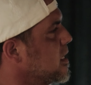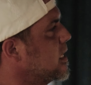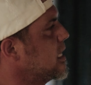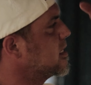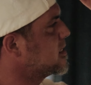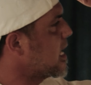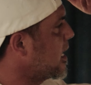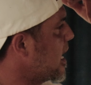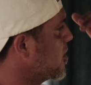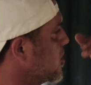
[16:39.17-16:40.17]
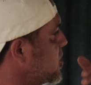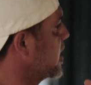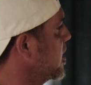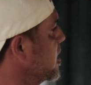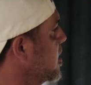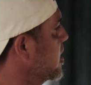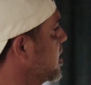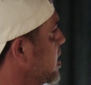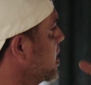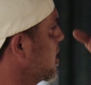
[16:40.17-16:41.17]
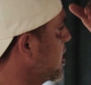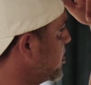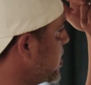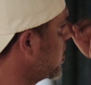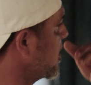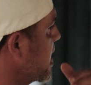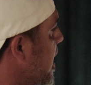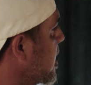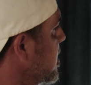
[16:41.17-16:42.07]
is that energy of beauty that I can